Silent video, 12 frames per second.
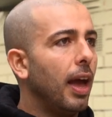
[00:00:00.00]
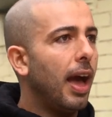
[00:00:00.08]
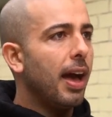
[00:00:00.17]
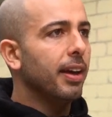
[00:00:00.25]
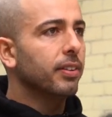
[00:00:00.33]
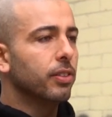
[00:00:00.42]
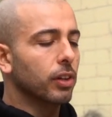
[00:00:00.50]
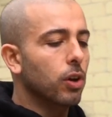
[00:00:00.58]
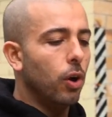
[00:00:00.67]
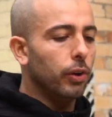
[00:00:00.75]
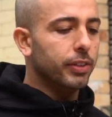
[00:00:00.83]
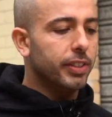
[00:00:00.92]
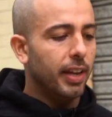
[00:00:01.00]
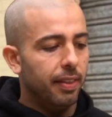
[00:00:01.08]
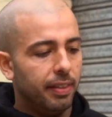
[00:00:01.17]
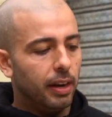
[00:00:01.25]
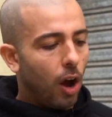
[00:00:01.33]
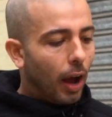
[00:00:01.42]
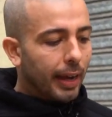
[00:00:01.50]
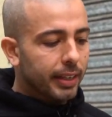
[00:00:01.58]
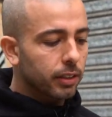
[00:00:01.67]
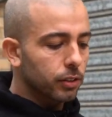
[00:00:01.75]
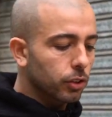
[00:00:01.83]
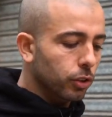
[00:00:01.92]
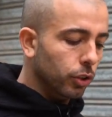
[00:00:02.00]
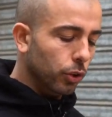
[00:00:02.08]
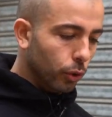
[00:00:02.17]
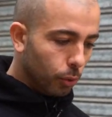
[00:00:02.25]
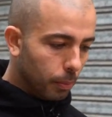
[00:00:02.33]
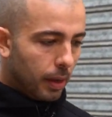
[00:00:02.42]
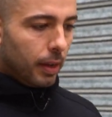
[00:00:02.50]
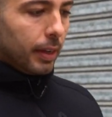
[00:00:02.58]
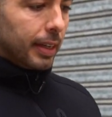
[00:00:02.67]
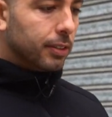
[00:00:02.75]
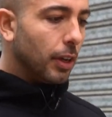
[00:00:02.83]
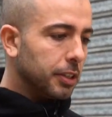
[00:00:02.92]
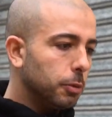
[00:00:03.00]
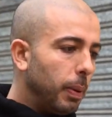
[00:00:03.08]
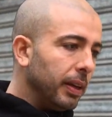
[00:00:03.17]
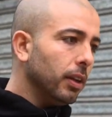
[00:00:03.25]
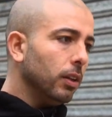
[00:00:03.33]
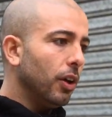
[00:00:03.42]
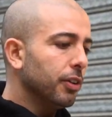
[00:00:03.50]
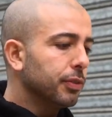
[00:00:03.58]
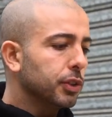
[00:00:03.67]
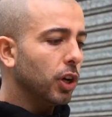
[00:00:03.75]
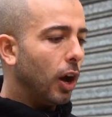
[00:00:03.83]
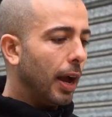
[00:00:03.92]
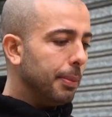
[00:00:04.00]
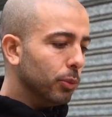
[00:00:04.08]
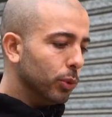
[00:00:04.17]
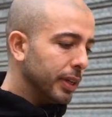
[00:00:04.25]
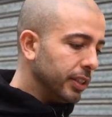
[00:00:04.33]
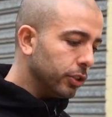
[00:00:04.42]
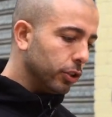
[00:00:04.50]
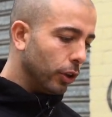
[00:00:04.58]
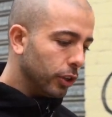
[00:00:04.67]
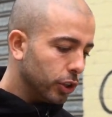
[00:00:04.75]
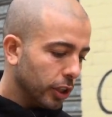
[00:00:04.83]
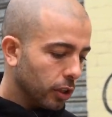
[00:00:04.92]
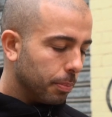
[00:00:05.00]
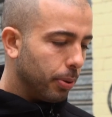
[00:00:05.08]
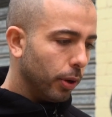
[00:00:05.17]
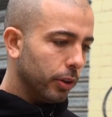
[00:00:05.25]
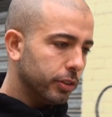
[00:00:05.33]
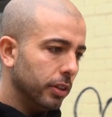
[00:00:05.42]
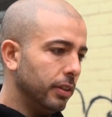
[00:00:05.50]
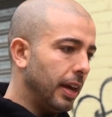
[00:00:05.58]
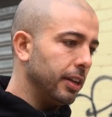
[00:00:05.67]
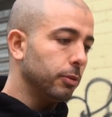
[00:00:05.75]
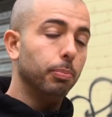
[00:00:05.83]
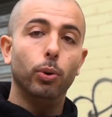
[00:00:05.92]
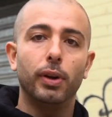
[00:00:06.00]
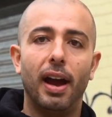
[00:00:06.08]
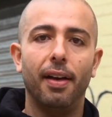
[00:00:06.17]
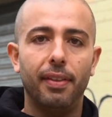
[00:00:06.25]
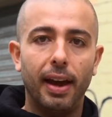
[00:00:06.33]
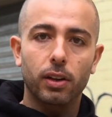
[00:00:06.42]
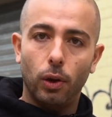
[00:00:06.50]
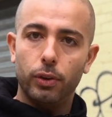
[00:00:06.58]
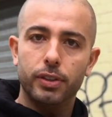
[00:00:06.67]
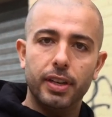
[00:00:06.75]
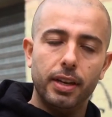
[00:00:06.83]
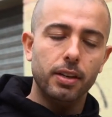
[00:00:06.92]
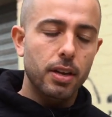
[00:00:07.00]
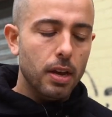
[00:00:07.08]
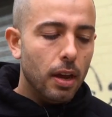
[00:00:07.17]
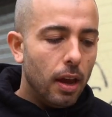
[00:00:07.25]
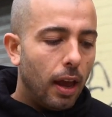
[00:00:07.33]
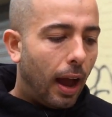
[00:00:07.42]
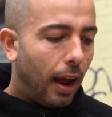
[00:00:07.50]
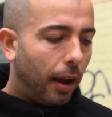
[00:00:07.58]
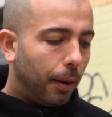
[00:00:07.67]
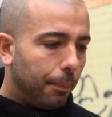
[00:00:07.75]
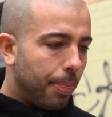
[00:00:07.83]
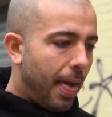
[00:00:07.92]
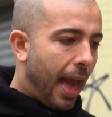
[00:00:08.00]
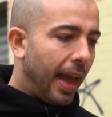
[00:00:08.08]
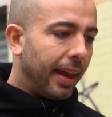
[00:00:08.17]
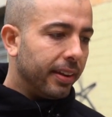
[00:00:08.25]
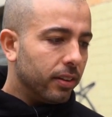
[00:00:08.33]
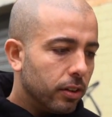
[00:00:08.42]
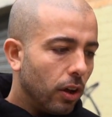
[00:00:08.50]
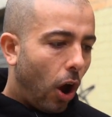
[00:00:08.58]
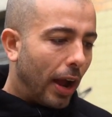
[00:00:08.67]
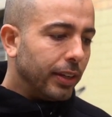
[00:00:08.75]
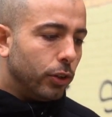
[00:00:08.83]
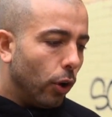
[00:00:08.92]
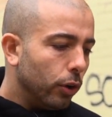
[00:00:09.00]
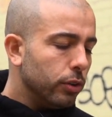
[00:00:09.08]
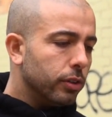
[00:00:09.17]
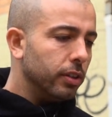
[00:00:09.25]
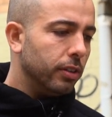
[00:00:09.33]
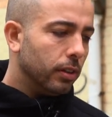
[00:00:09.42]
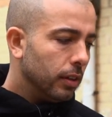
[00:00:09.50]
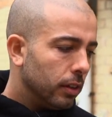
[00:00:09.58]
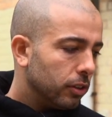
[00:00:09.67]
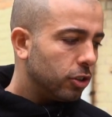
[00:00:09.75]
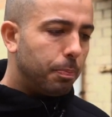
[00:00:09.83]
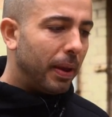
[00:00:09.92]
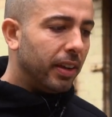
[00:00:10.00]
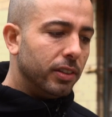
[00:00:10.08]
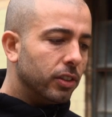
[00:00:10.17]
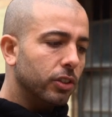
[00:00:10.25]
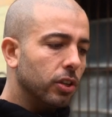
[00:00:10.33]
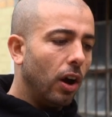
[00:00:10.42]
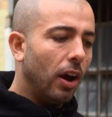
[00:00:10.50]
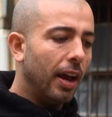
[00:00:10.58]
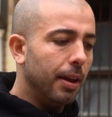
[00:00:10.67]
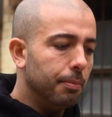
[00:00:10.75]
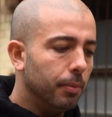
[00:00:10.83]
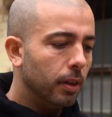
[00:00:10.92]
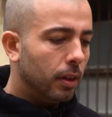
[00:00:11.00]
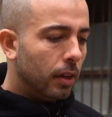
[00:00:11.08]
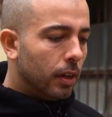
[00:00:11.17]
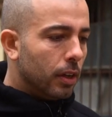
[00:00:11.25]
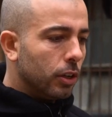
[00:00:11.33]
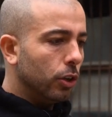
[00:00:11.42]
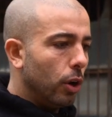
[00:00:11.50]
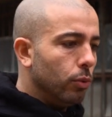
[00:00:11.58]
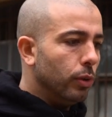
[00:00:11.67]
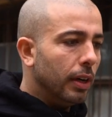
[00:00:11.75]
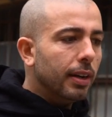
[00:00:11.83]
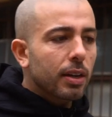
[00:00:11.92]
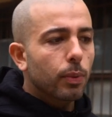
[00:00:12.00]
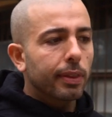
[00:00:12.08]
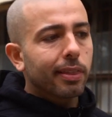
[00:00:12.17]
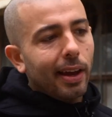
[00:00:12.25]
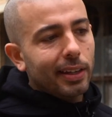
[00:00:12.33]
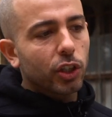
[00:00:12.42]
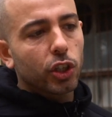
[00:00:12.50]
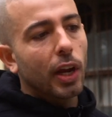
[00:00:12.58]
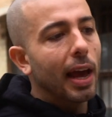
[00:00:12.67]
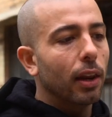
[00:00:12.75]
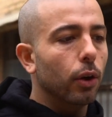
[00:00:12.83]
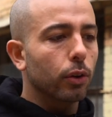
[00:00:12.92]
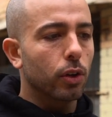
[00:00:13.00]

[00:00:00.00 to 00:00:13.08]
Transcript: at the content that I consume is I spend a lot of time researching the person that has put out that content, and I don't spend time, really with shallow